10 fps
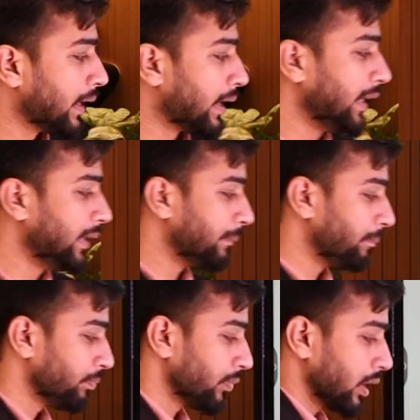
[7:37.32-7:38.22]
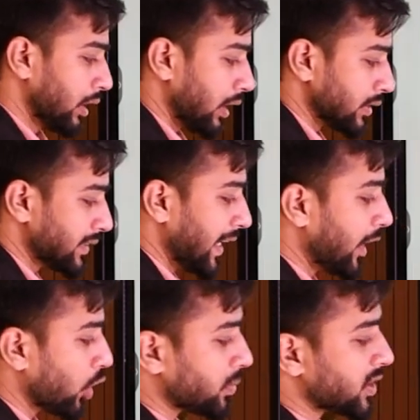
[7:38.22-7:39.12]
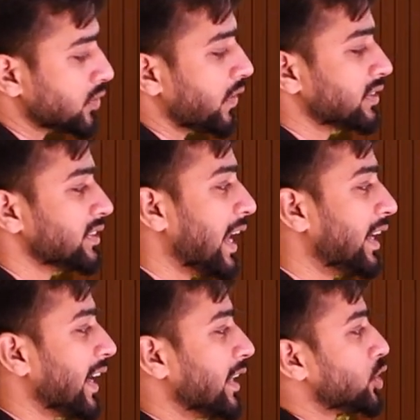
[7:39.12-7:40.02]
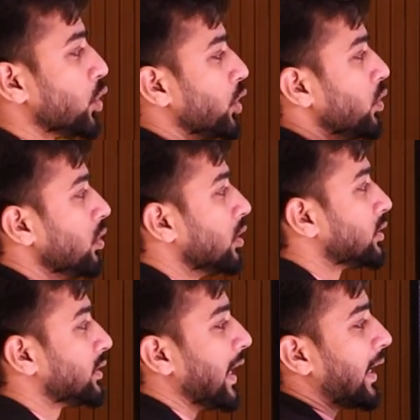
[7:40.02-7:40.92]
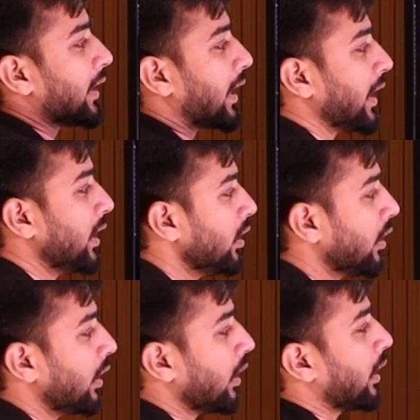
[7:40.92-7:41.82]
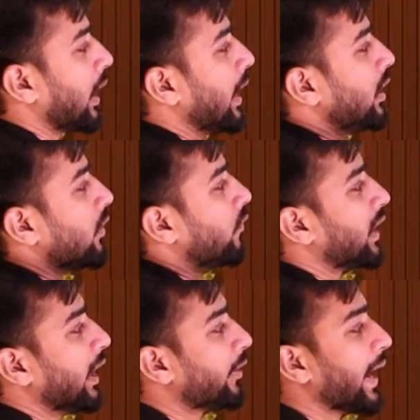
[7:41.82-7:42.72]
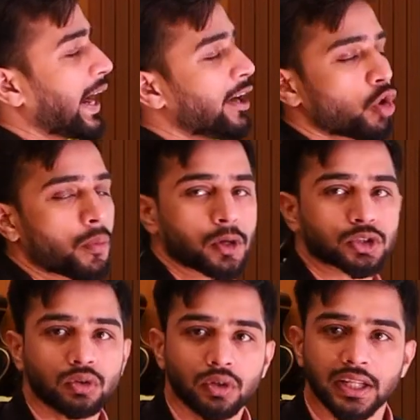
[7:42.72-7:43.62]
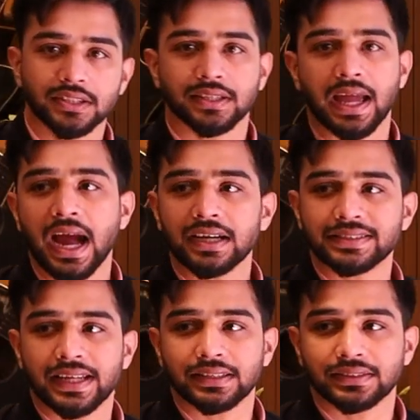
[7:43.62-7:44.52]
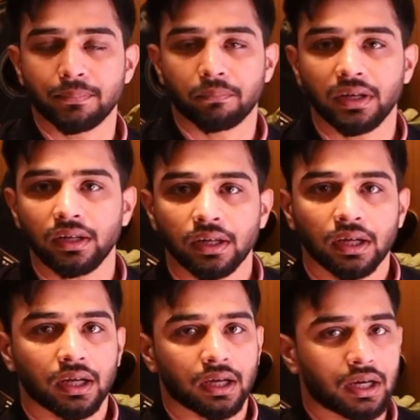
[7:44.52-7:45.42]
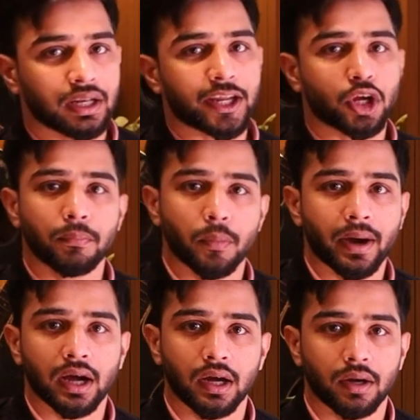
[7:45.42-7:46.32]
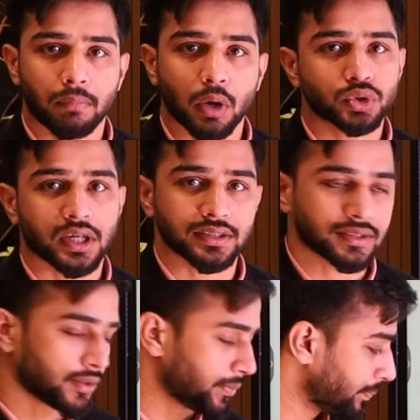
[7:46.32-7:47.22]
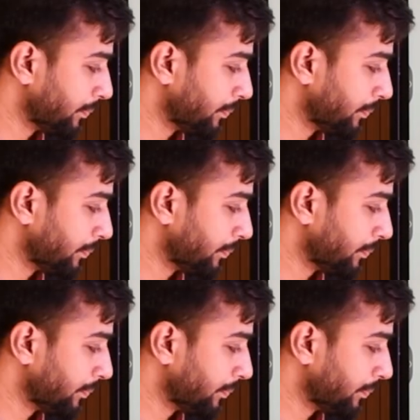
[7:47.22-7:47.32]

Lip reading: Right? Select options functionality I shown you. Select again, and we can drag and drop also. It acts as simple like a mouse cursor.